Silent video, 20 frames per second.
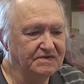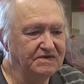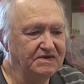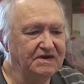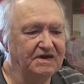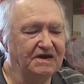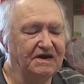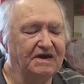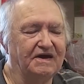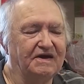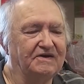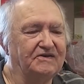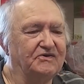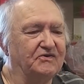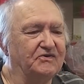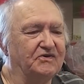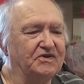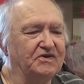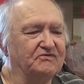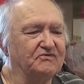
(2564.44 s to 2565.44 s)
yeah I
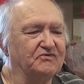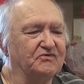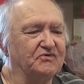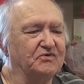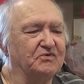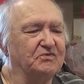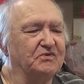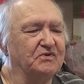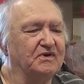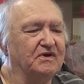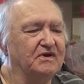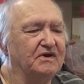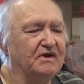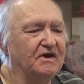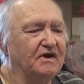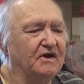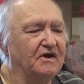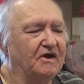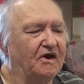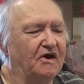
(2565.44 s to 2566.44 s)
don't even remember
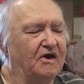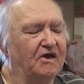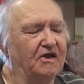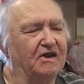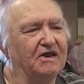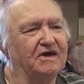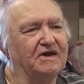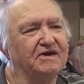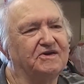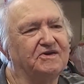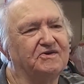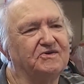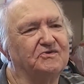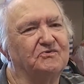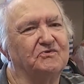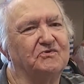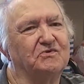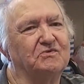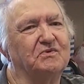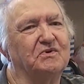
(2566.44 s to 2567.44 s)
all I can
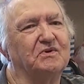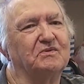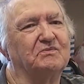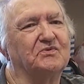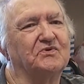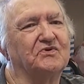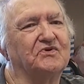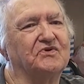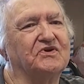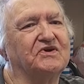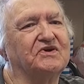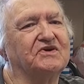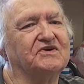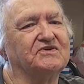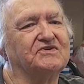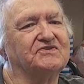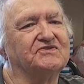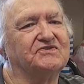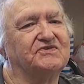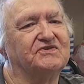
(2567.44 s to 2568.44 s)
remember
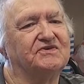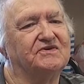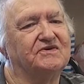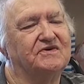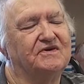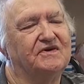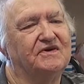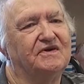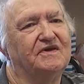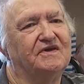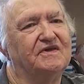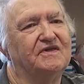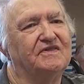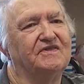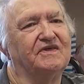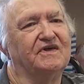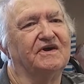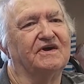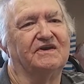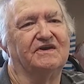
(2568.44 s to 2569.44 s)
is
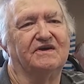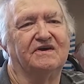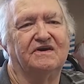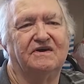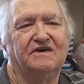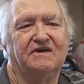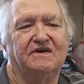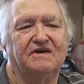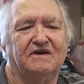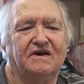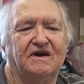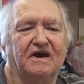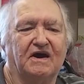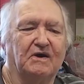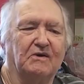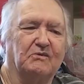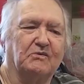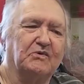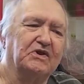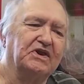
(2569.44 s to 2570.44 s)
that I
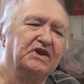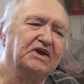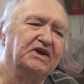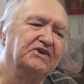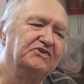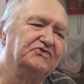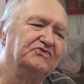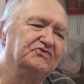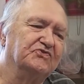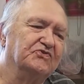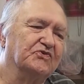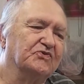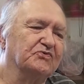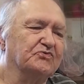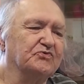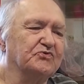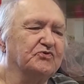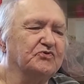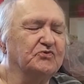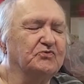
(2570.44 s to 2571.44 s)
went into a
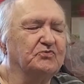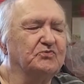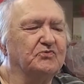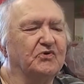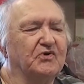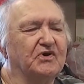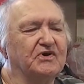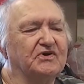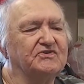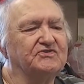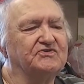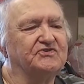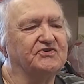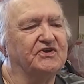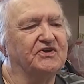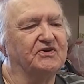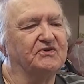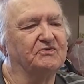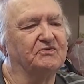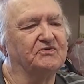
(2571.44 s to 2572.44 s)
room once
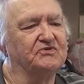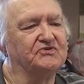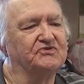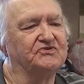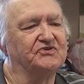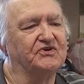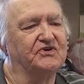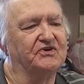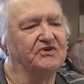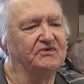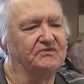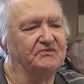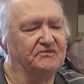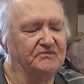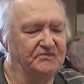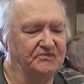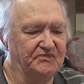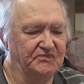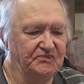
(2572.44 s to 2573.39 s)
and it was um,